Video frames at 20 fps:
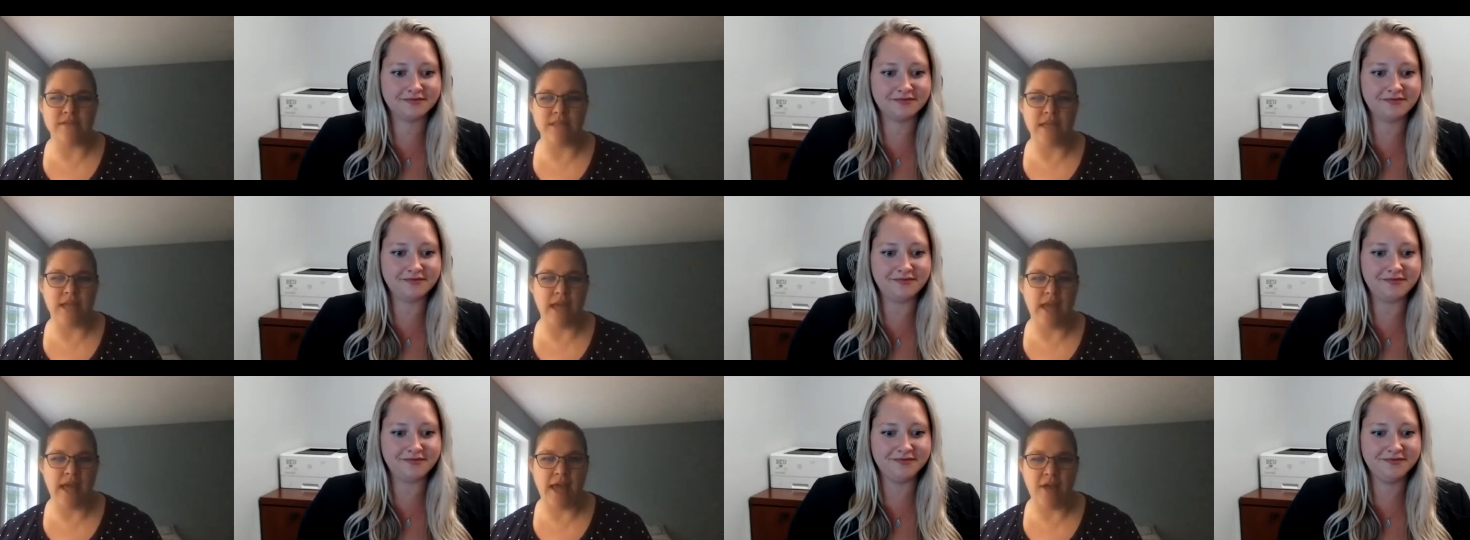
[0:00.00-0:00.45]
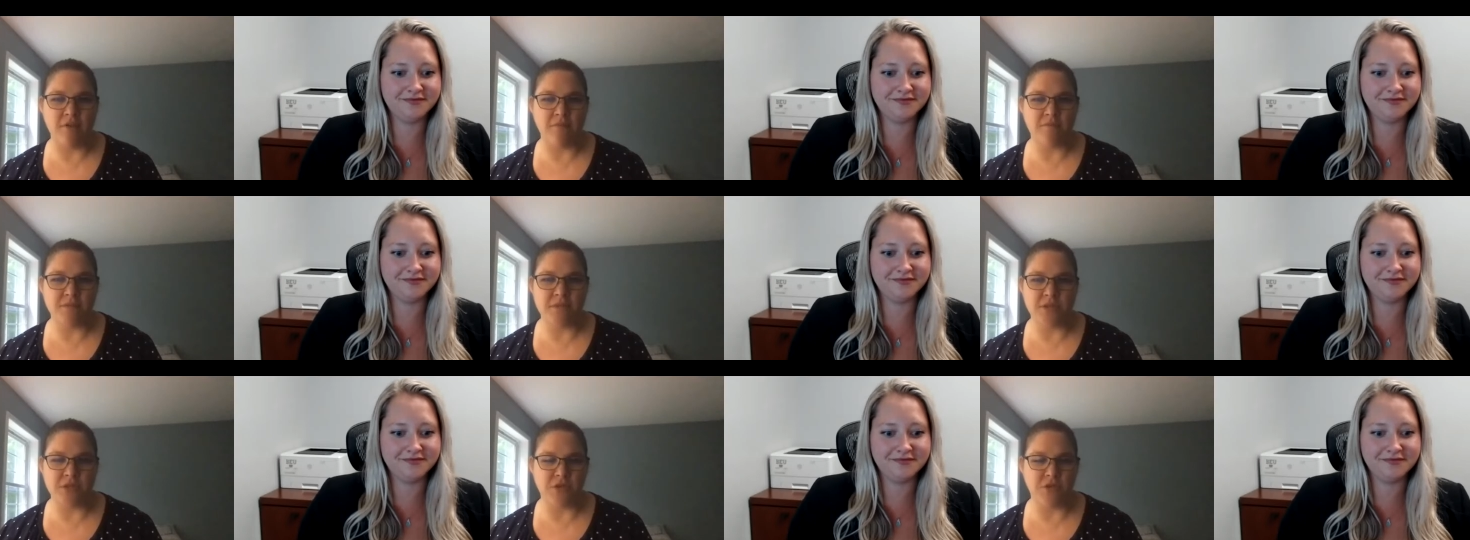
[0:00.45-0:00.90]
Speaker 1: that
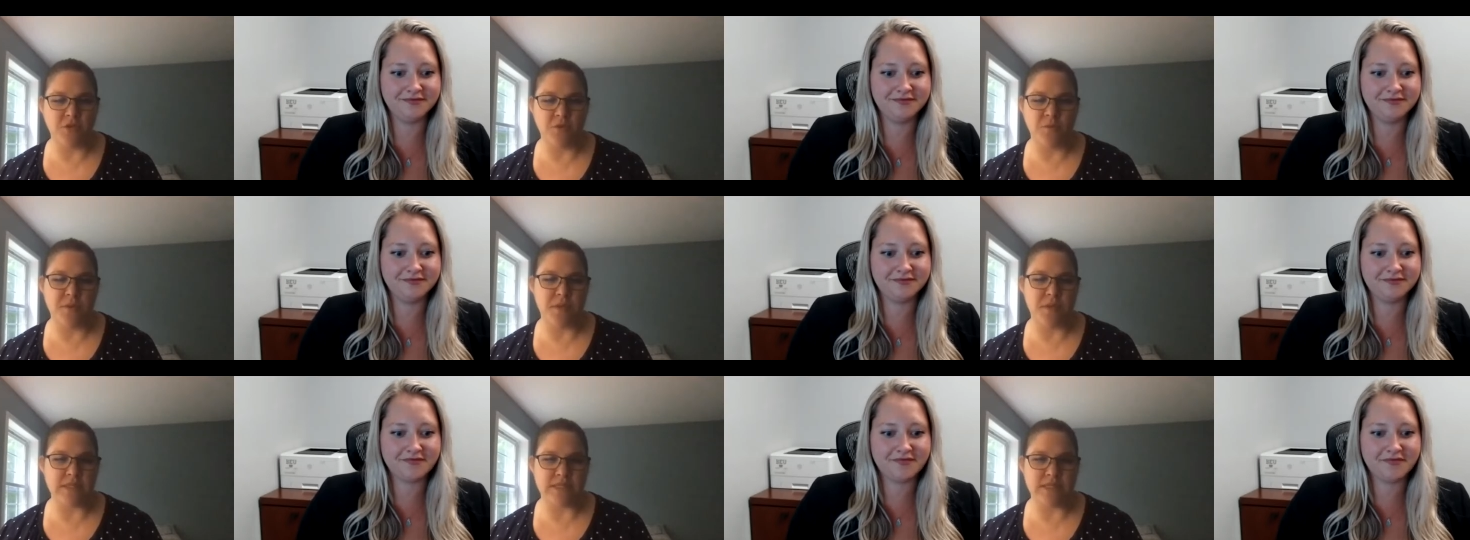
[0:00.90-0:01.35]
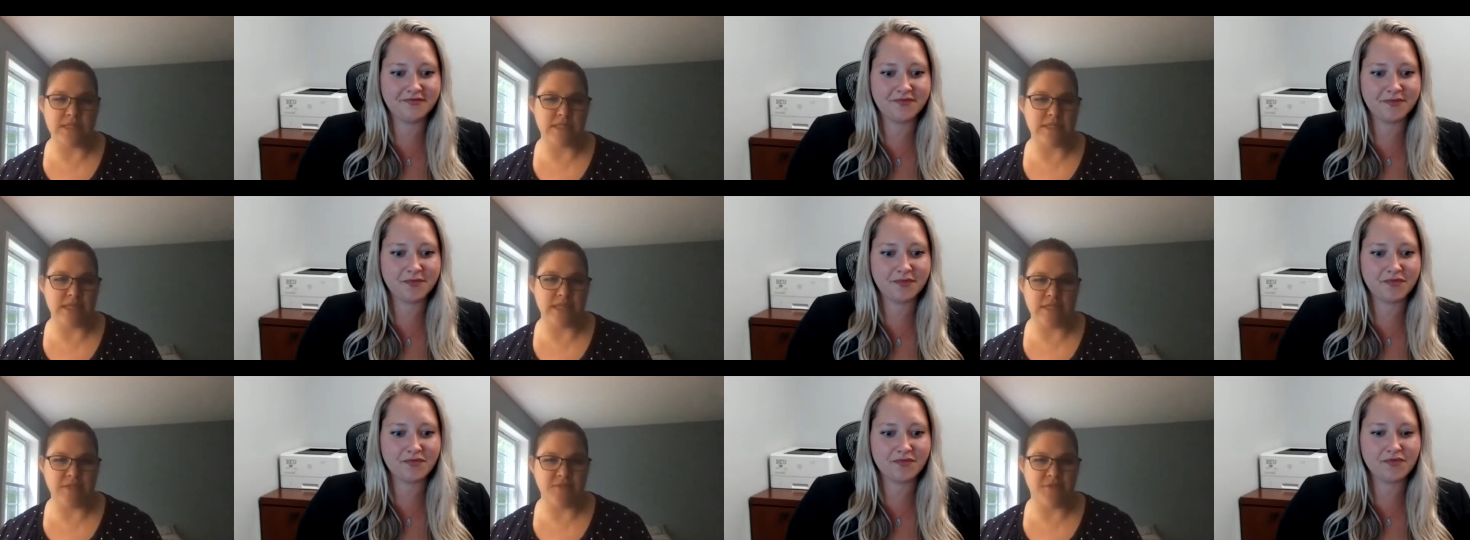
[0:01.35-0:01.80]
helped you be
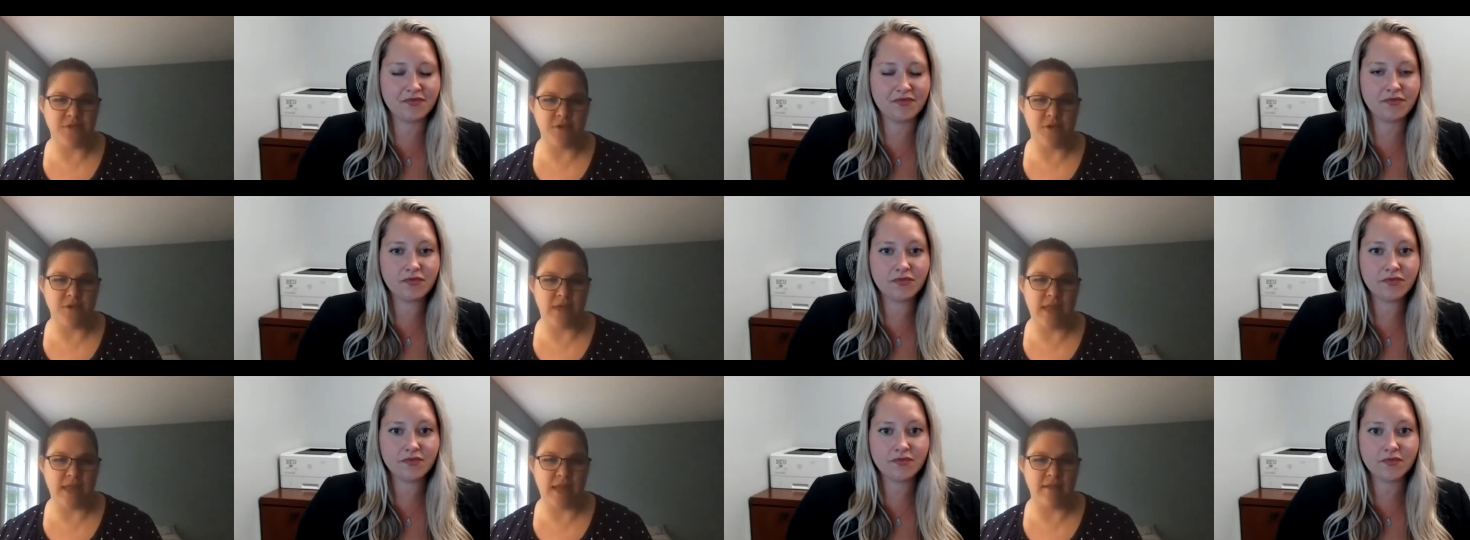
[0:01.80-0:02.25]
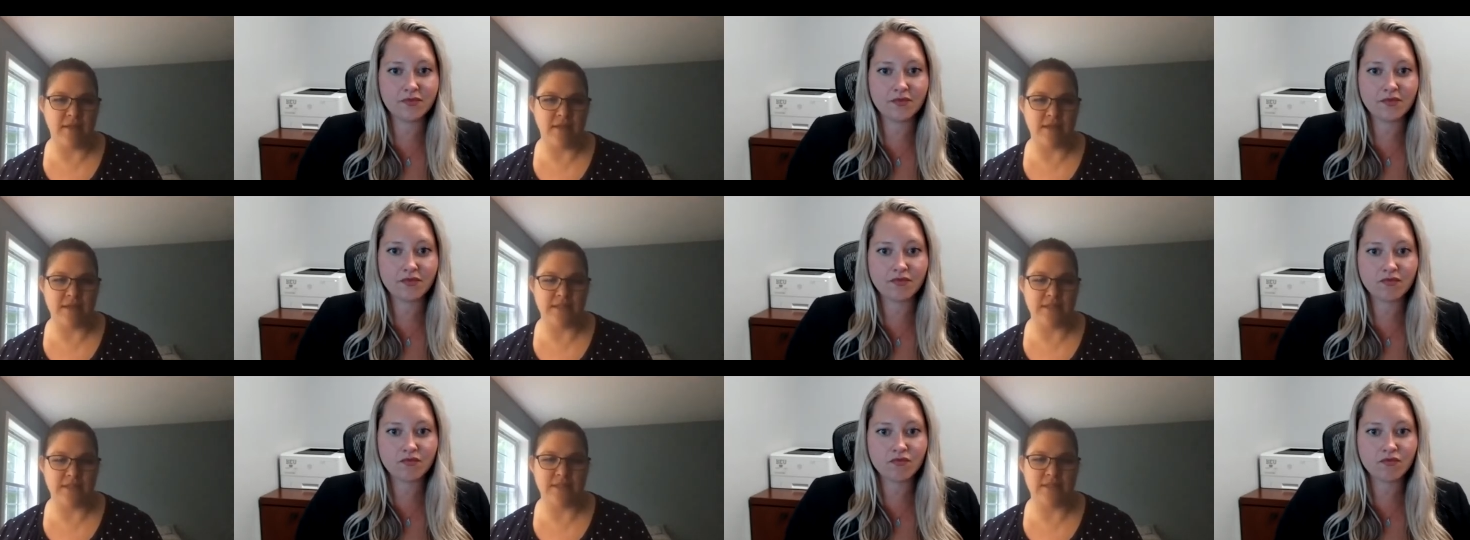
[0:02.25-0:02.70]
successful getting
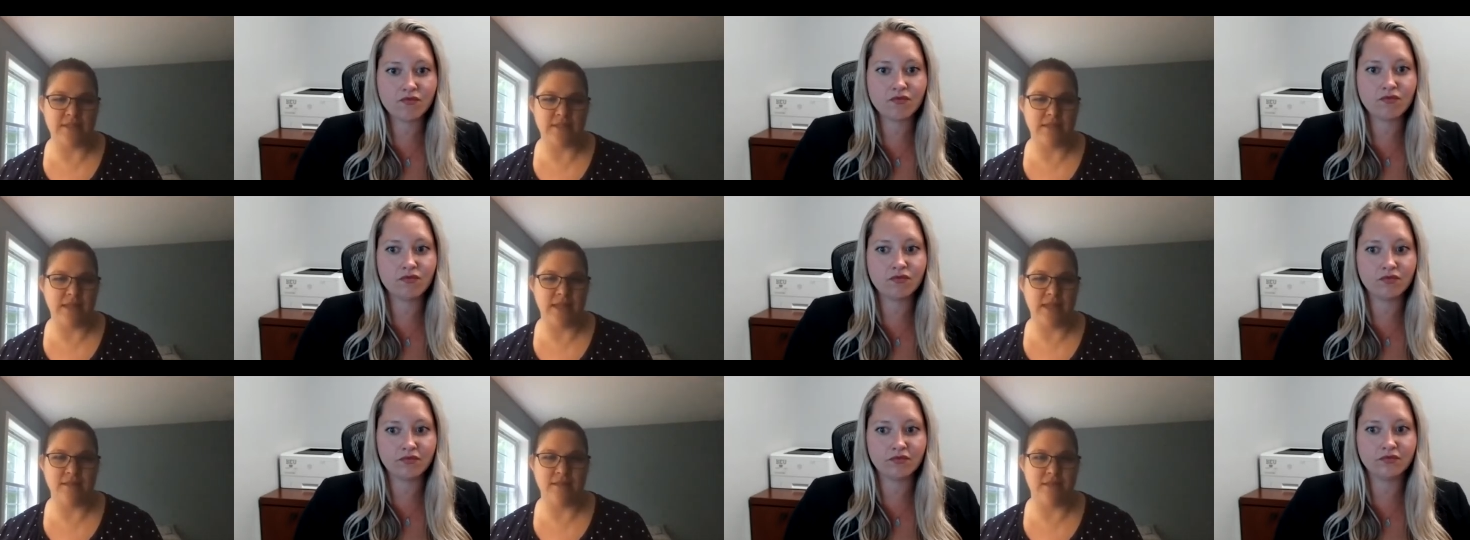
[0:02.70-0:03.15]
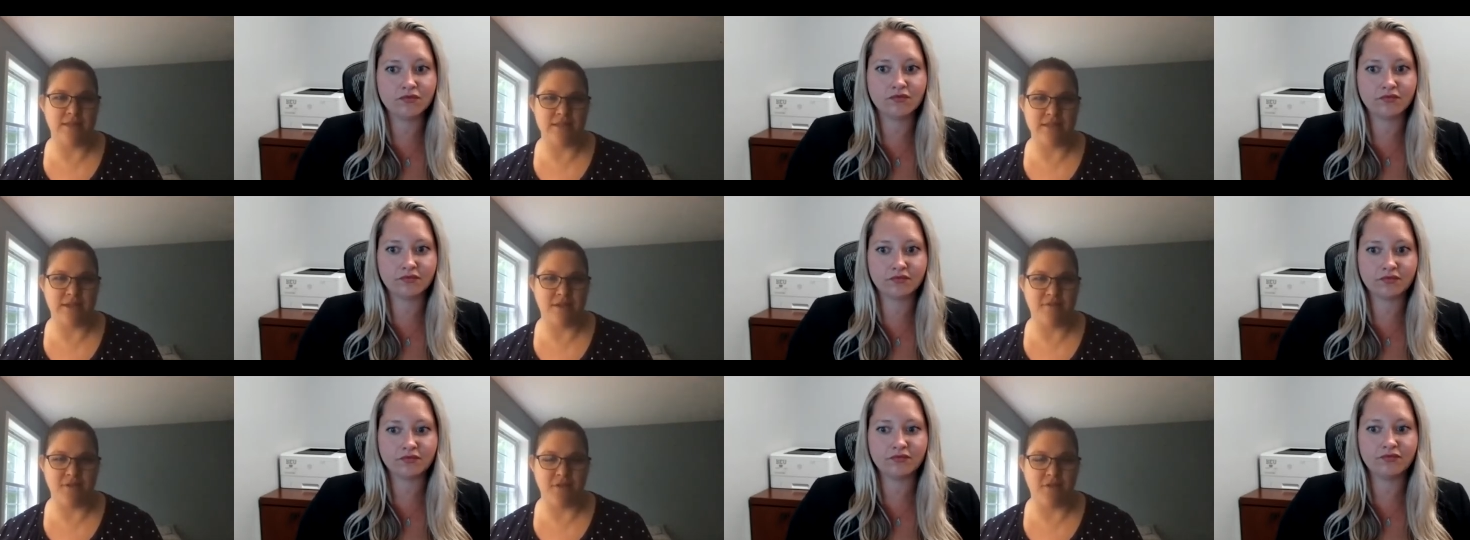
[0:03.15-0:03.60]
this getting this
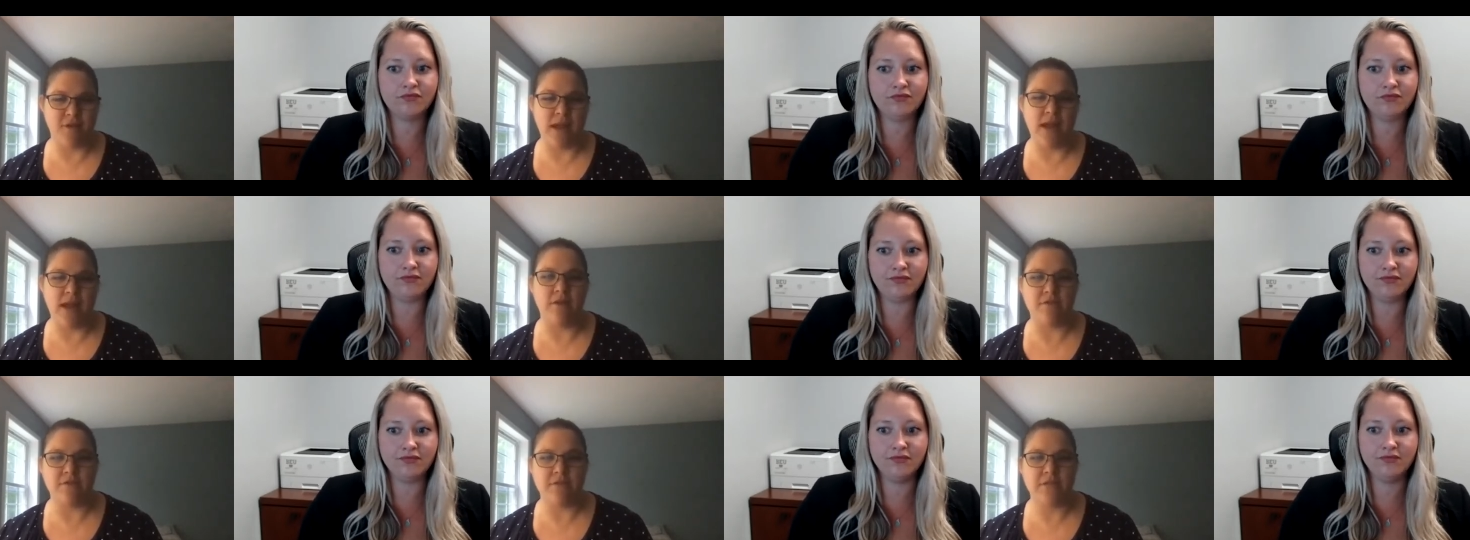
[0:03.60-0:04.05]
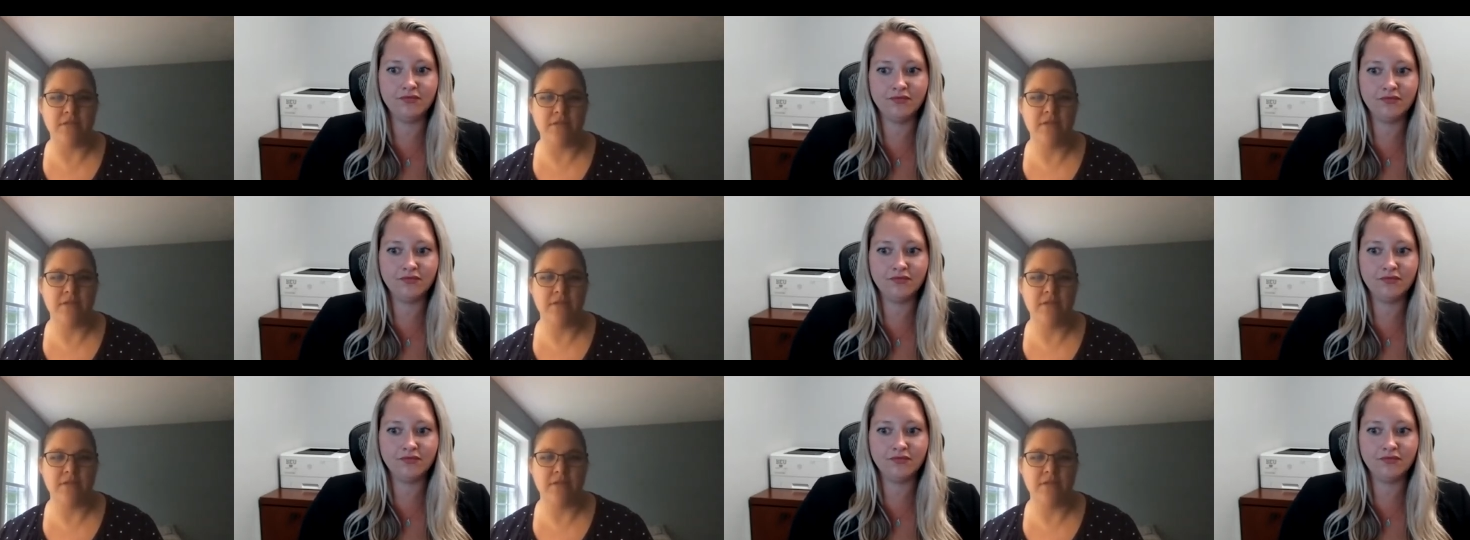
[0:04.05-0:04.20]
off the ground?